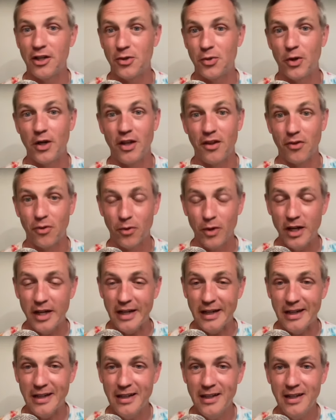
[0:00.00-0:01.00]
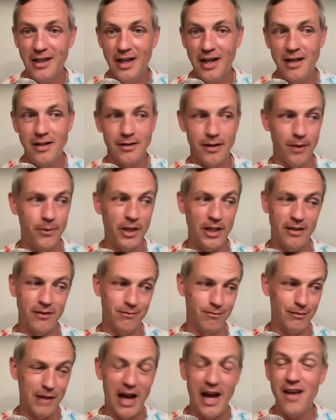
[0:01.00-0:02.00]
23. I mean,
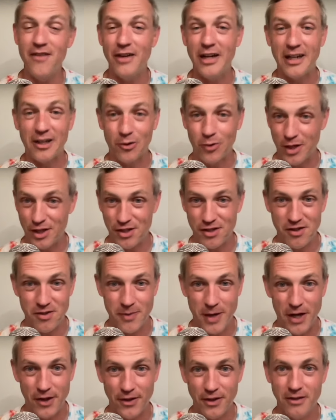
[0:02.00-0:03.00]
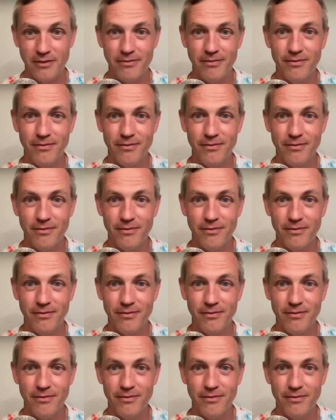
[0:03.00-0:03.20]
I even had questions about it.